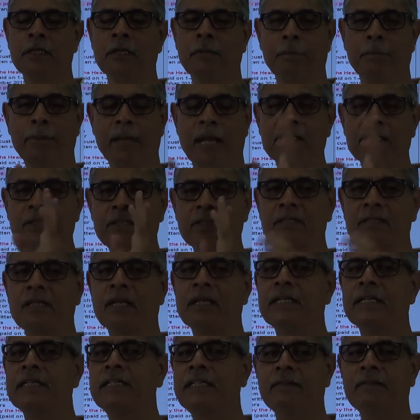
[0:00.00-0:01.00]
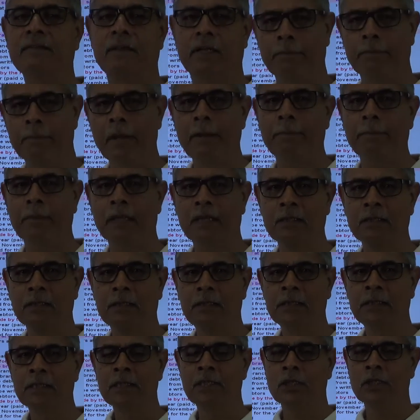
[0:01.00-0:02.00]
Branch is the receiver. Remember.
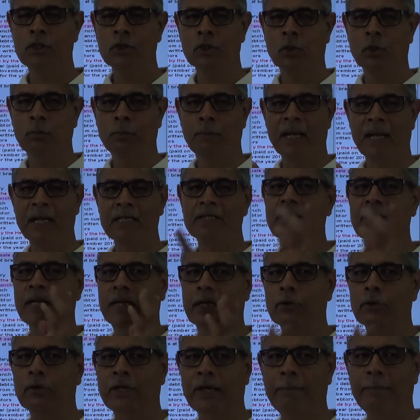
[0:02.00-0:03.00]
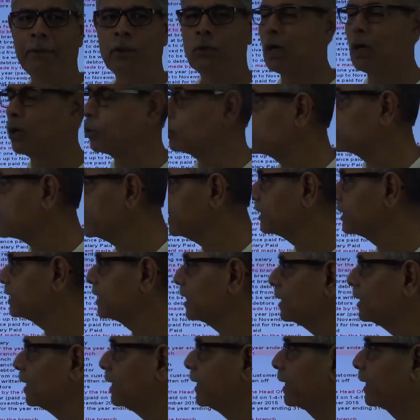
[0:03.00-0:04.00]
So branch account debit to outstanding salary